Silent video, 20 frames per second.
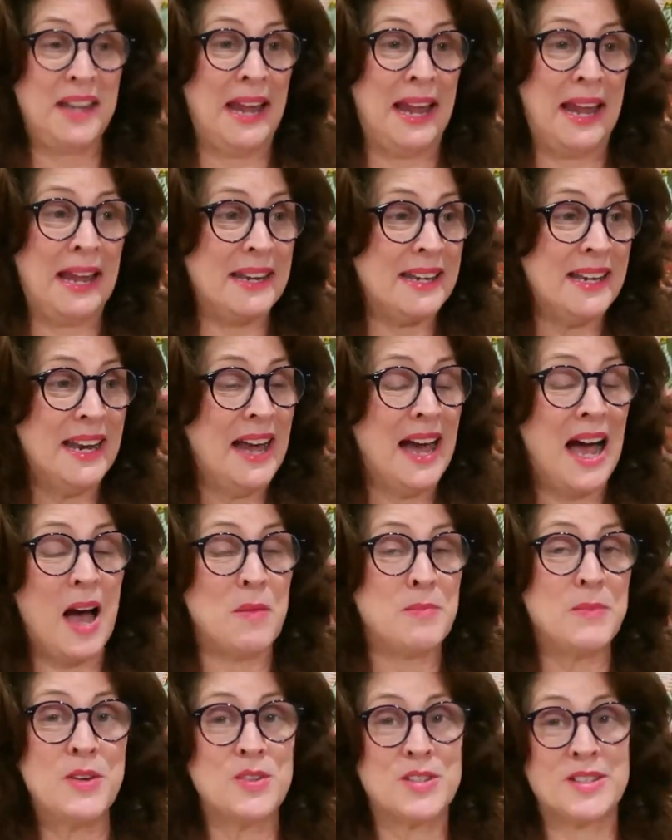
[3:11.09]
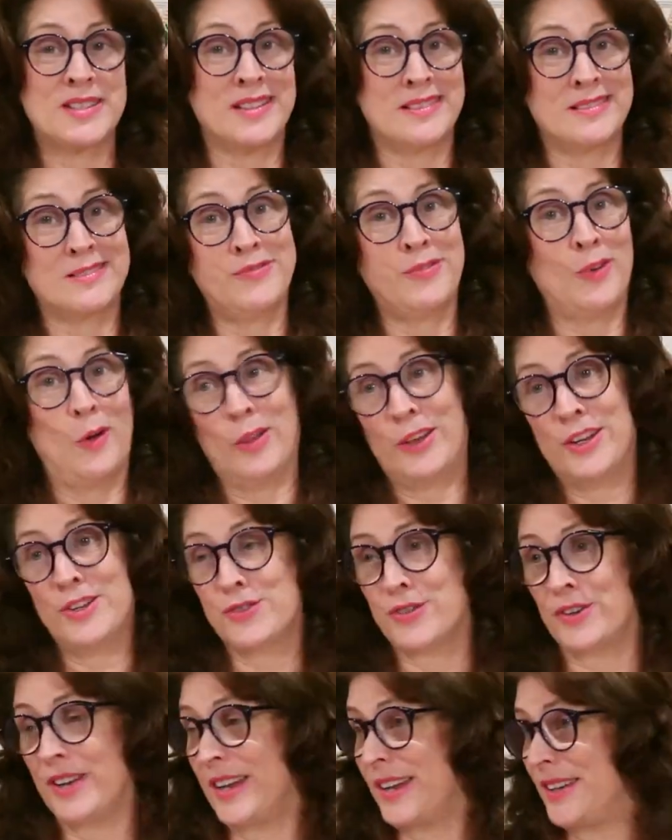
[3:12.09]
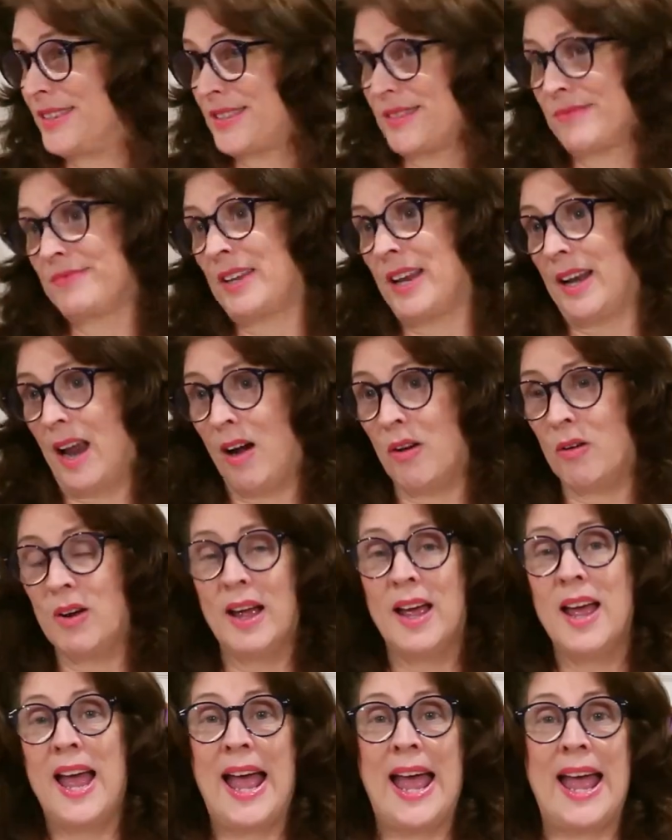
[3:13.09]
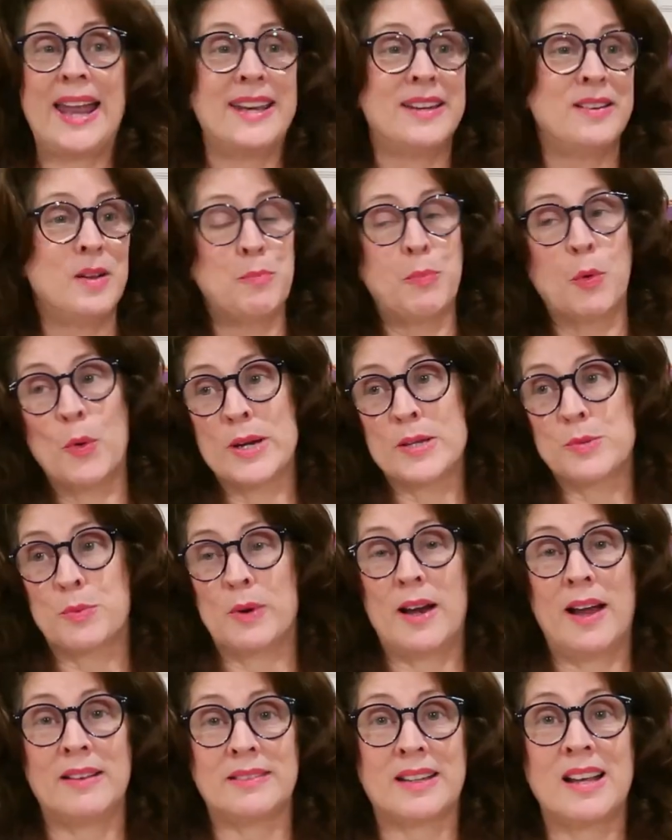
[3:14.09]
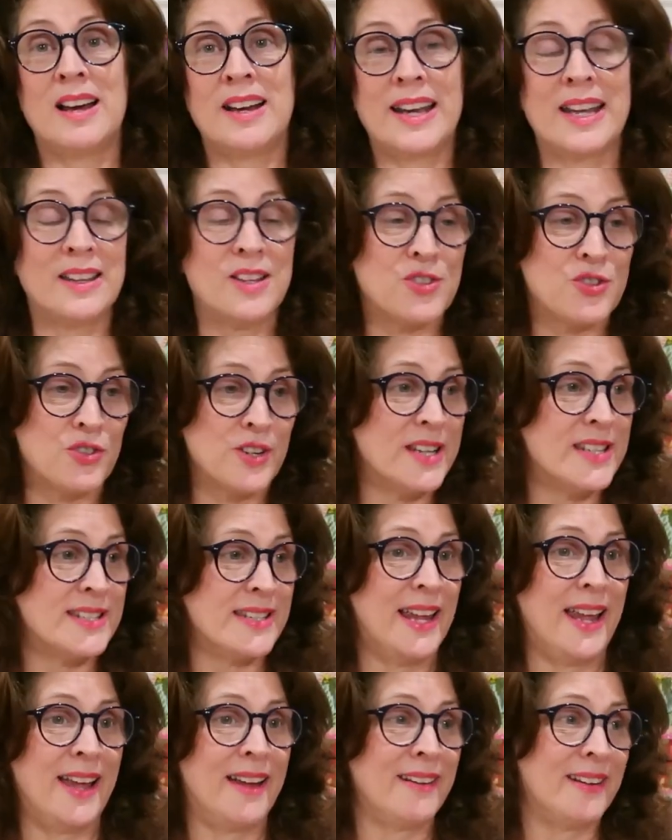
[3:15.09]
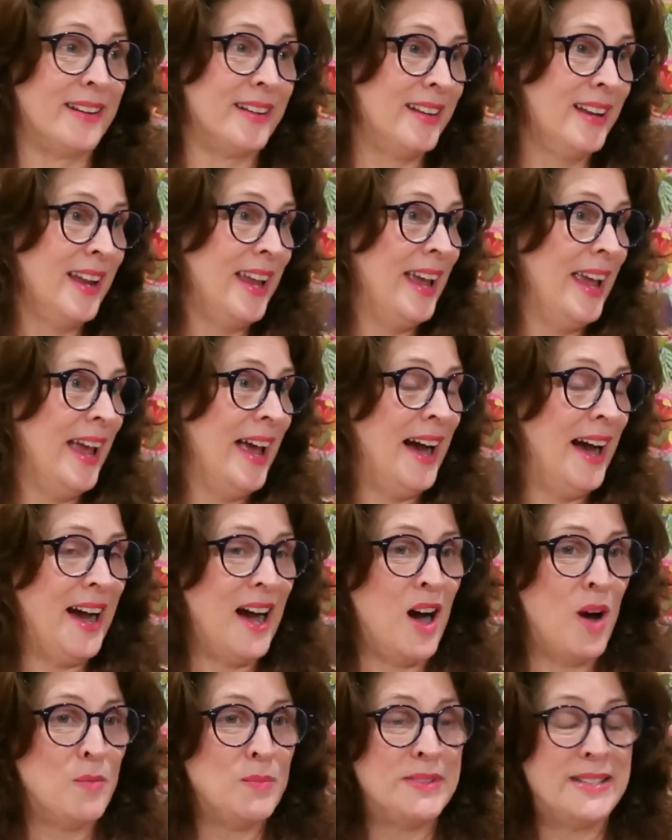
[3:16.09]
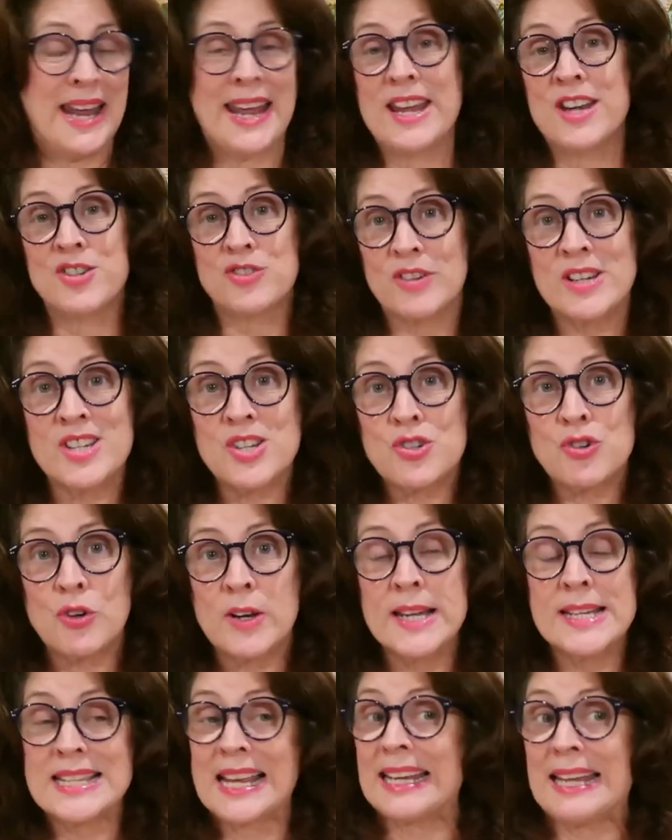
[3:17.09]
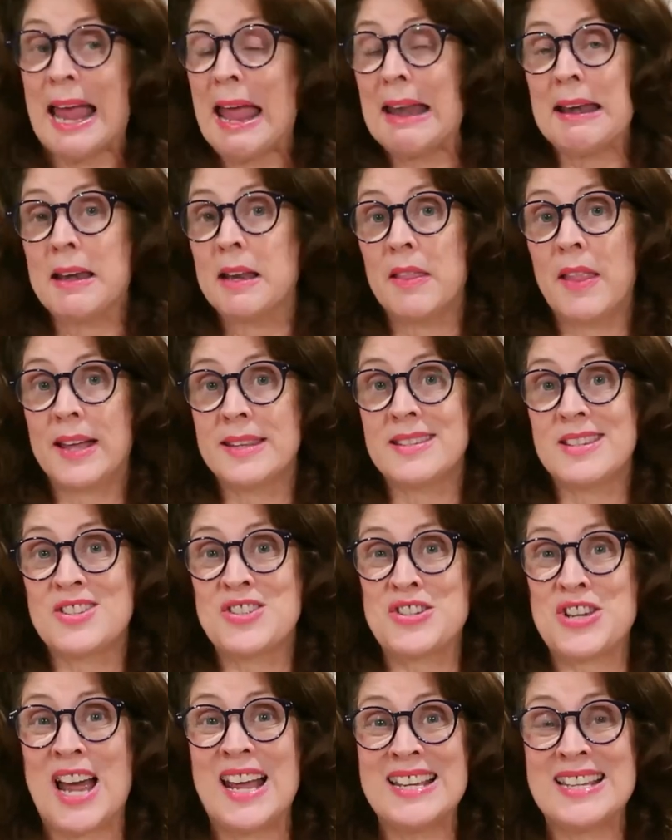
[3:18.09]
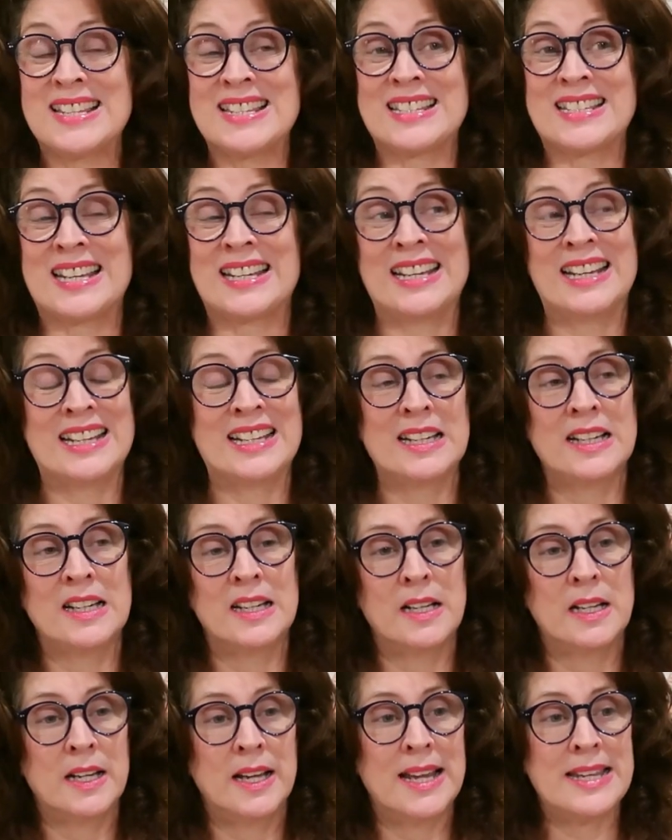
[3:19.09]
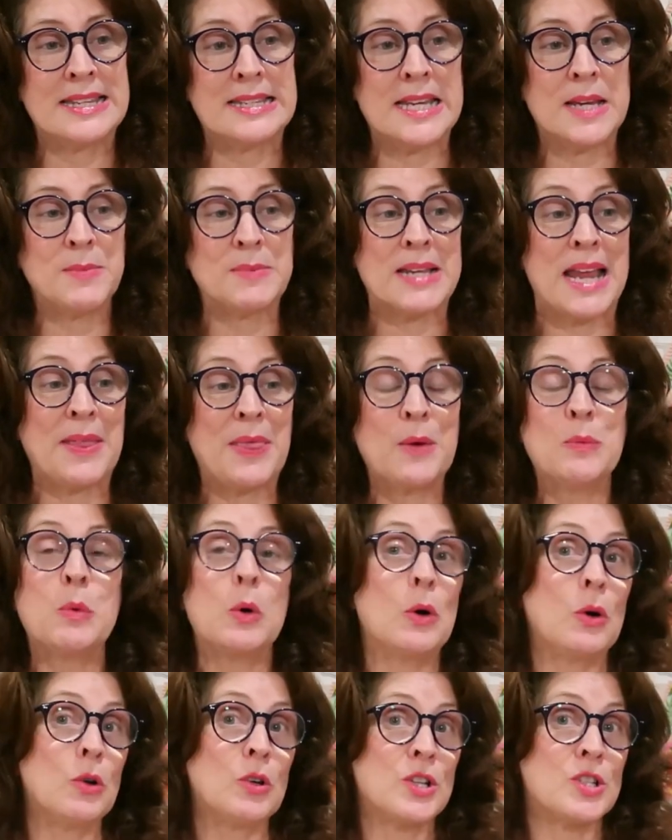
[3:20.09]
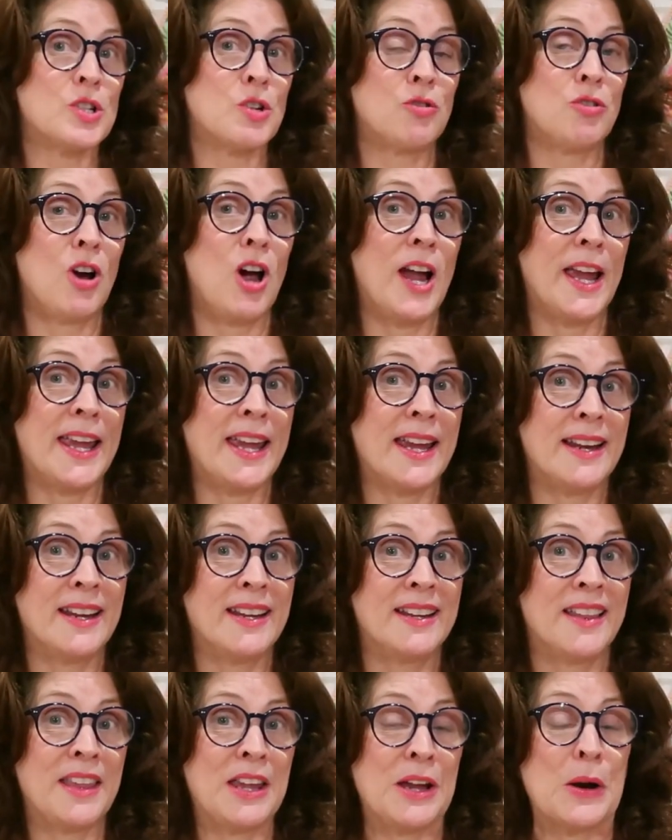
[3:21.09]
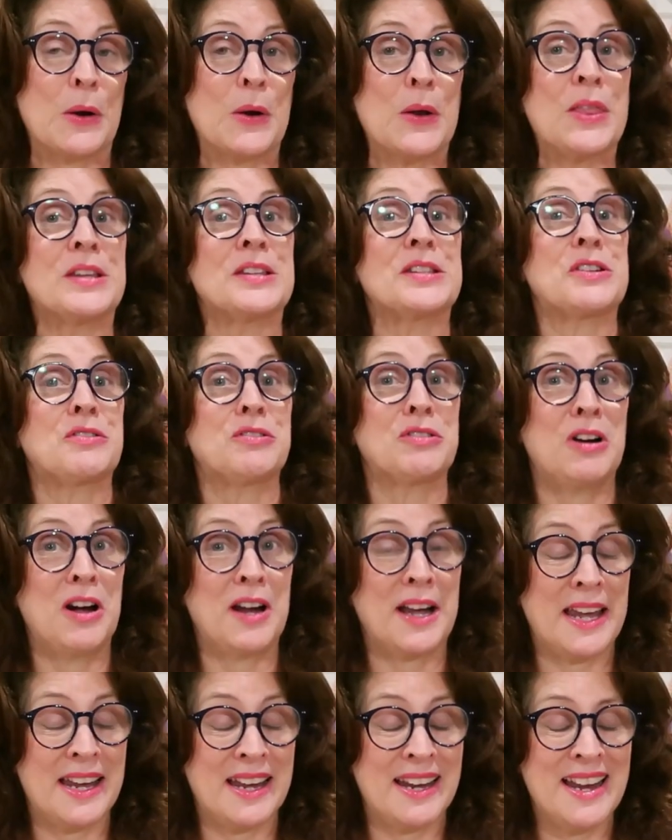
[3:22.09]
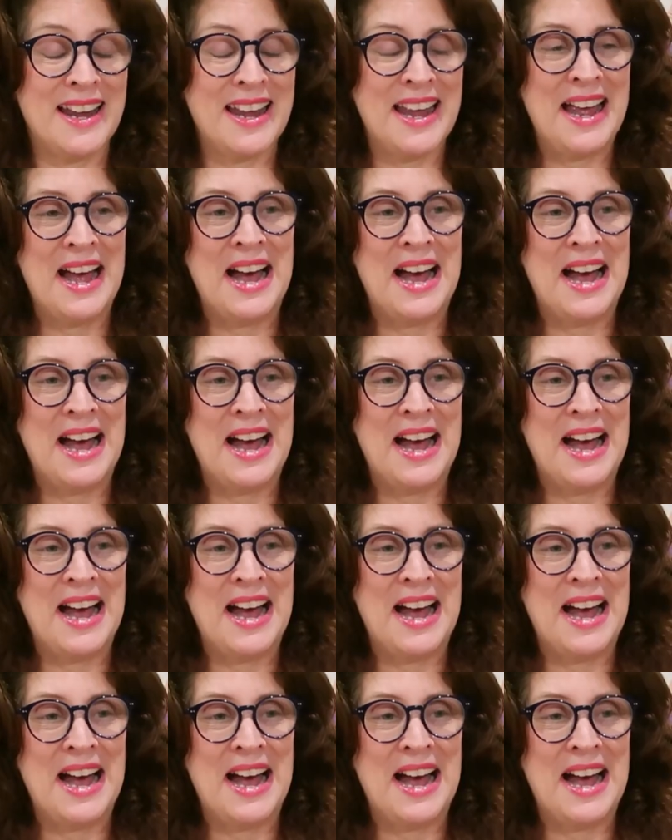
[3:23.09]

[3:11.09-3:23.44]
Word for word: And I'm used to falling trees, you know, and the boys were out cutting the trees down, and dangerous trees. Again, that's just, it seems like the world is crying, the earth is crying,